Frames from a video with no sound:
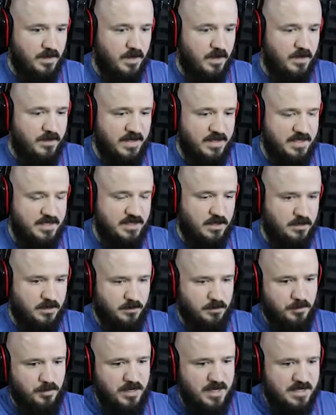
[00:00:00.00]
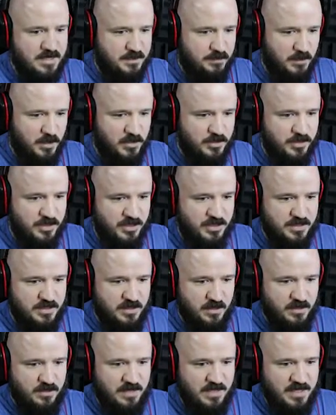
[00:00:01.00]
Okay, so the price margin
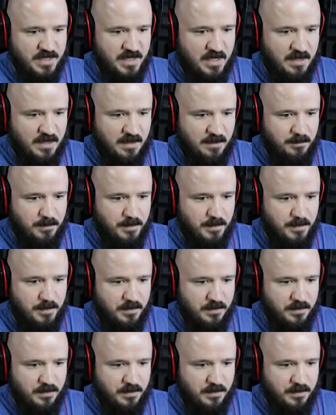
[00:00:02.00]
is already up.